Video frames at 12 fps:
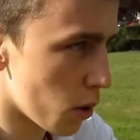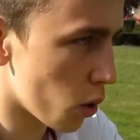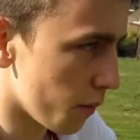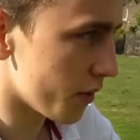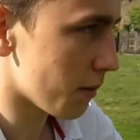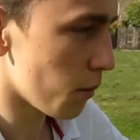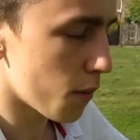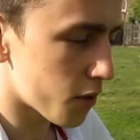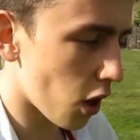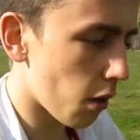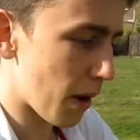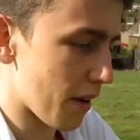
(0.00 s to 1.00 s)
moves. It moves
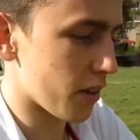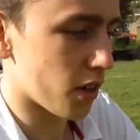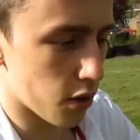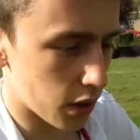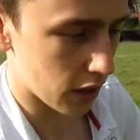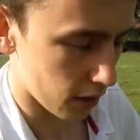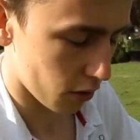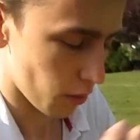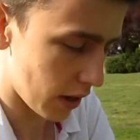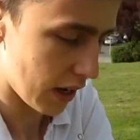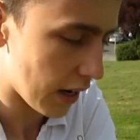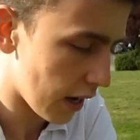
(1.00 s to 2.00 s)
a lot better in 3D
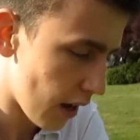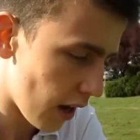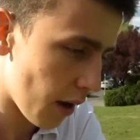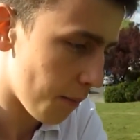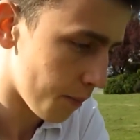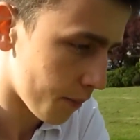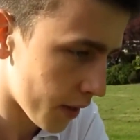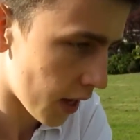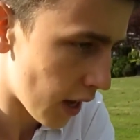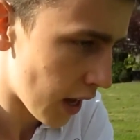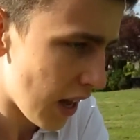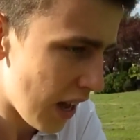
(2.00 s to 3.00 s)
than 3D.
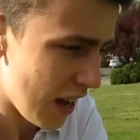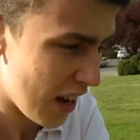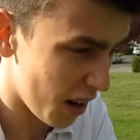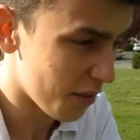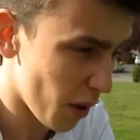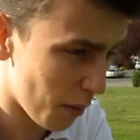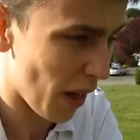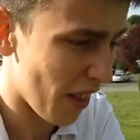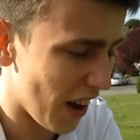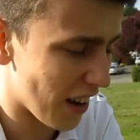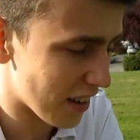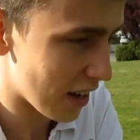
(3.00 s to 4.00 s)
In a film like
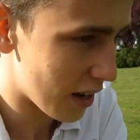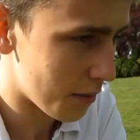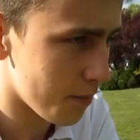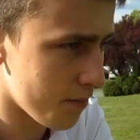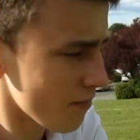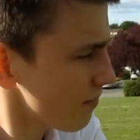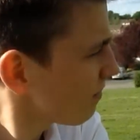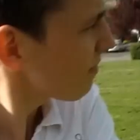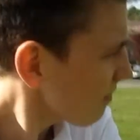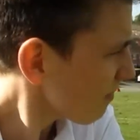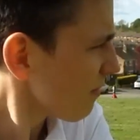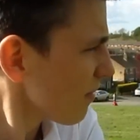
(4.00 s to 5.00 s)
that.
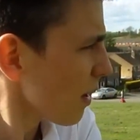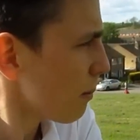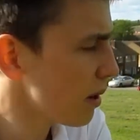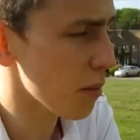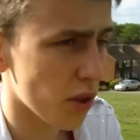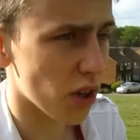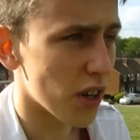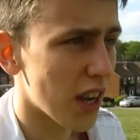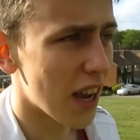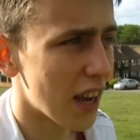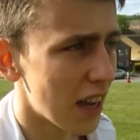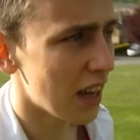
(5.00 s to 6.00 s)
But it was good.
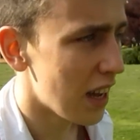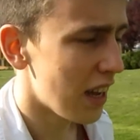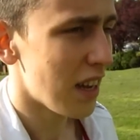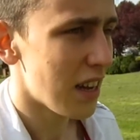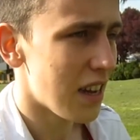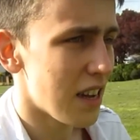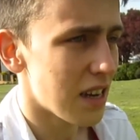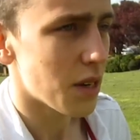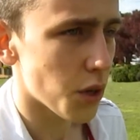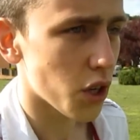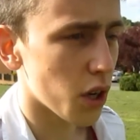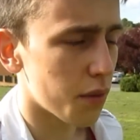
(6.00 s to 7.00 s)
It
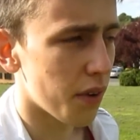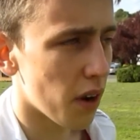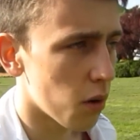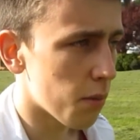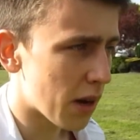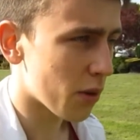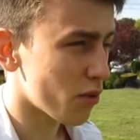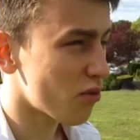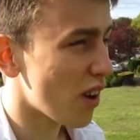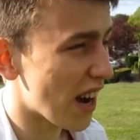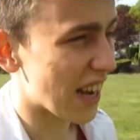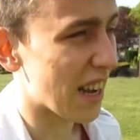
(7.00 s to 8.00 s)
was a good film. It was
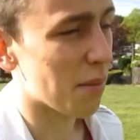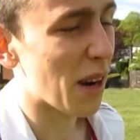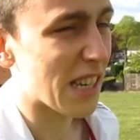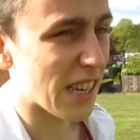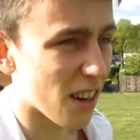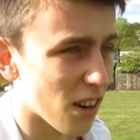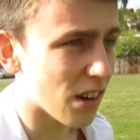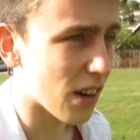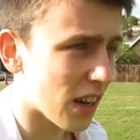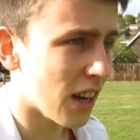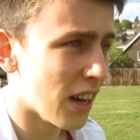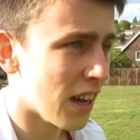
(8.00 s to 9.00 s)
really bloody
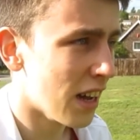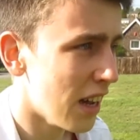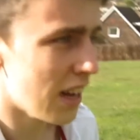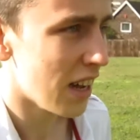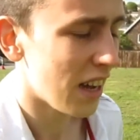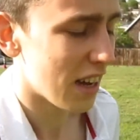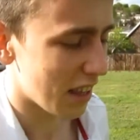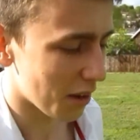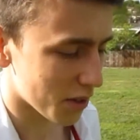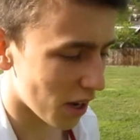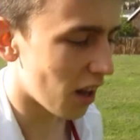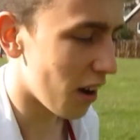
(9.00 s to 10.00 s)
long. And there
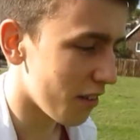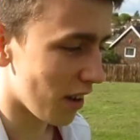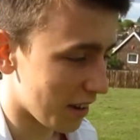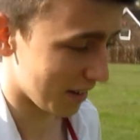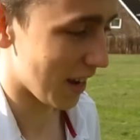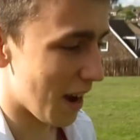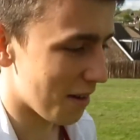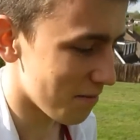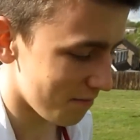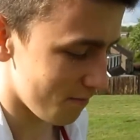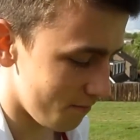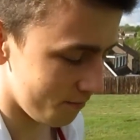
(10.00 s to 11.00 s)
was a lot of like, yeah,
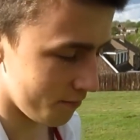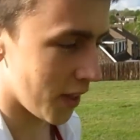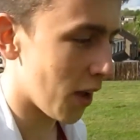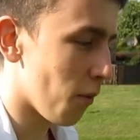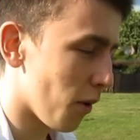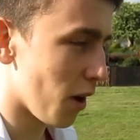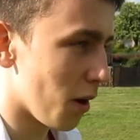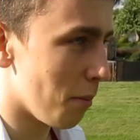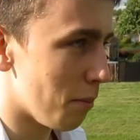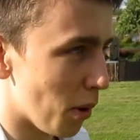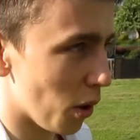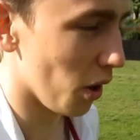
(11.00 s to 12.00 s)
what a load
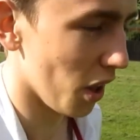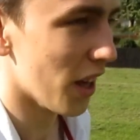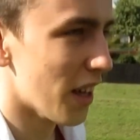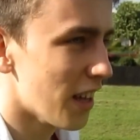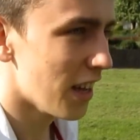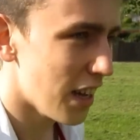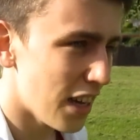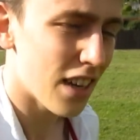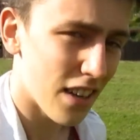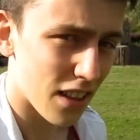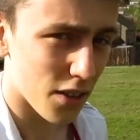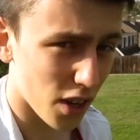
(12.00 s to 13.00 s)
of bull.
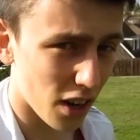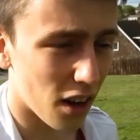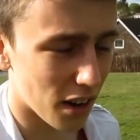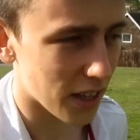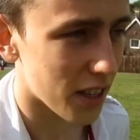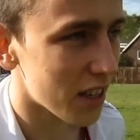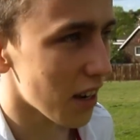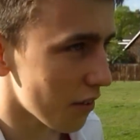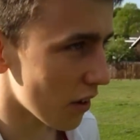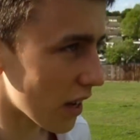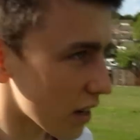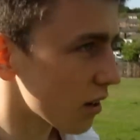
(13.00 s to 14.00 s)
There's a lot... It's
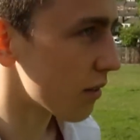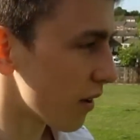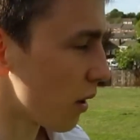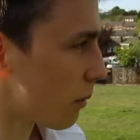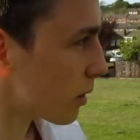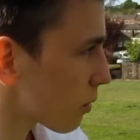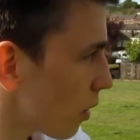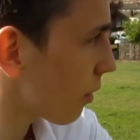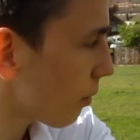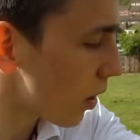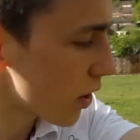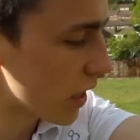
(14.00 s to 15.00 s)
definitely a good film. It's worth
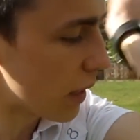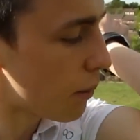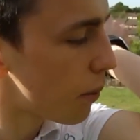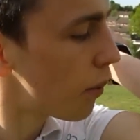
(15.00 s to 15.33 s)
watching.